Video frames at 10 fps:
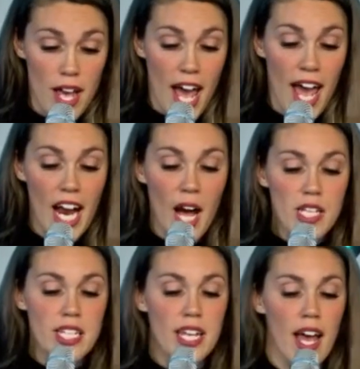And
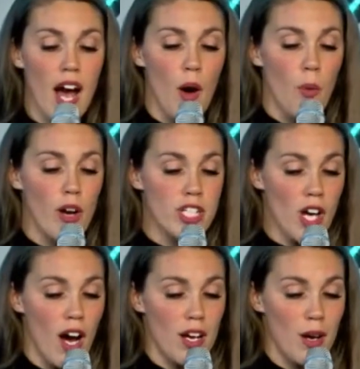today, I want to
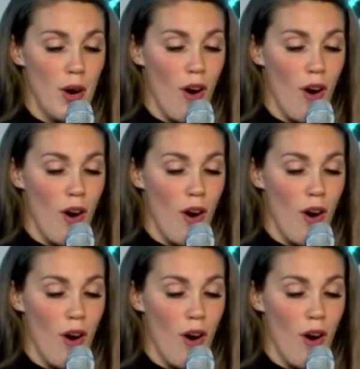talk about